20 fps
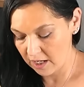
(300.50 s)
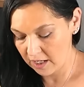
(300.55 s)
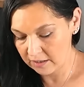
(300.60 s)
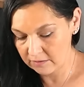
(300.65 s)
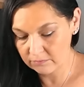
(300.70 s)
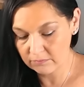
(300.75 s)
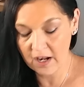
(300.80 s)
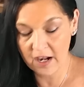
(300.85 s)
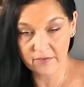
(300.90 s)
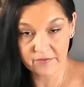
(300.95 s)

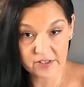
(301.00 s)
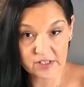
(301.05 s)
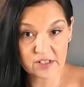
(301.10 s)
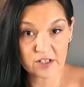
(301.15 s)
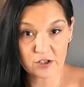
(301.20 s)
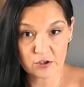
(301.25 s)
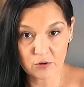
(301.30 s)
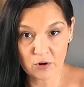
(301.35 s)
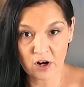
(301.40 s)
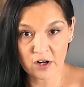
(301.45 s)
And
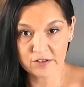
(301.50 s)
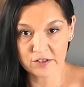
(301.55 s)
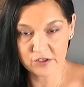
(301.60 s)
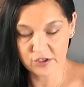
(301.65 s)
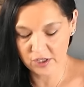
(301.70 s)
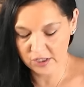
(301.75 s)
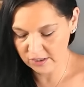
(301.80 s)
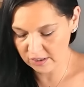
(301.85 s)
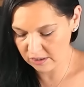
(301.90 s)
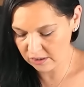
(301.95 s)
obviously you are the
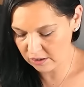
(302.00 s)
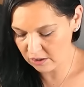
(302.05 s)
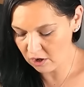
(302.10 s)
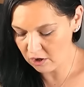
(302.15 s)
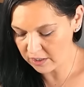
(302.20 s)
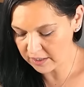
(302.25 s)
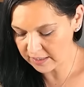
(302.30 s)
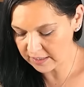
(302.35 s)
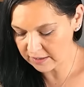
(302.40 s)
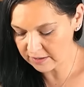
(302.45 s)
justice
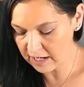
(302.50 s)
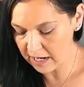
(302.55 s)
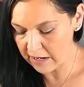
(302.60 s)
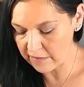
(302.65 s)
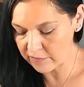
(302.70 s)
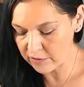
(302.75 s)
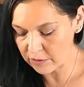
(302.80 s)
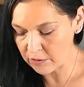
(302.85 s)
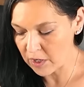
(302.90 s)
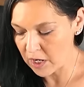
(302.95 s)
card in
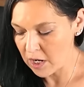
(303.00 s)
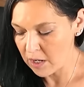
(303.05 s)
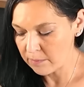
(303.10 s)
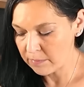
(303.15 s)
tarot,